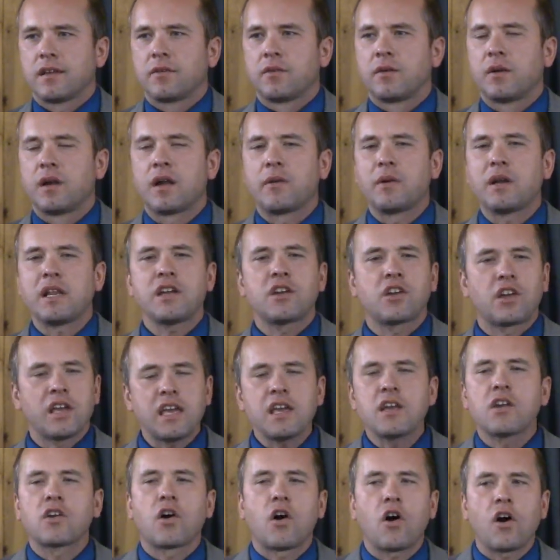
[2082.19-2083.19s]
When
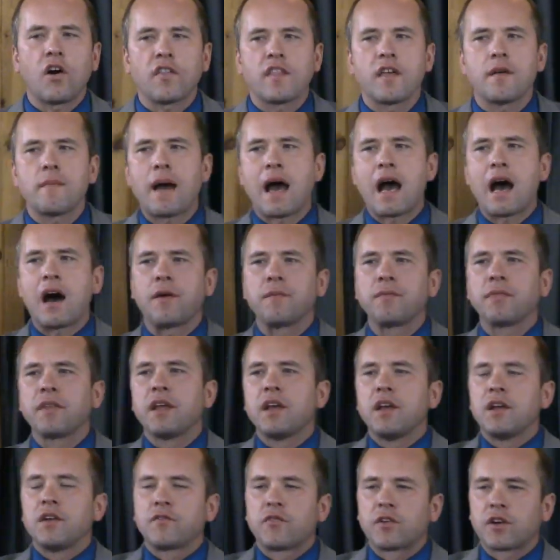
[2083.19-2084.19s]
he called them
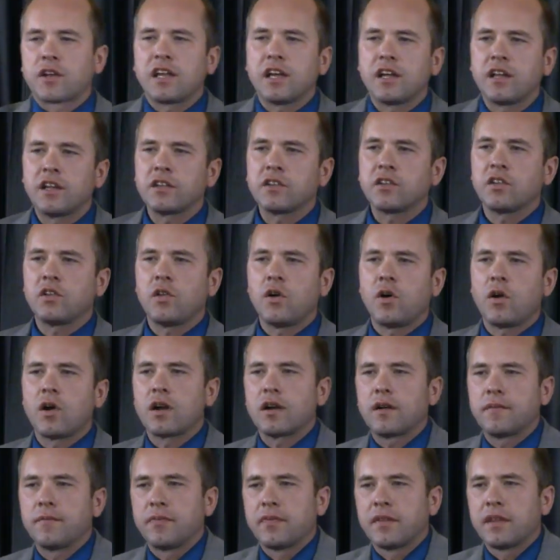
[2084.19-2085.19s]
out for killing the
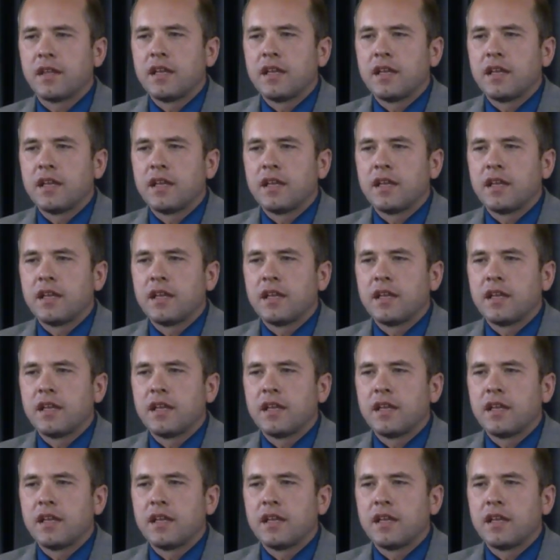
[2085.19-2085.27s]
Lord.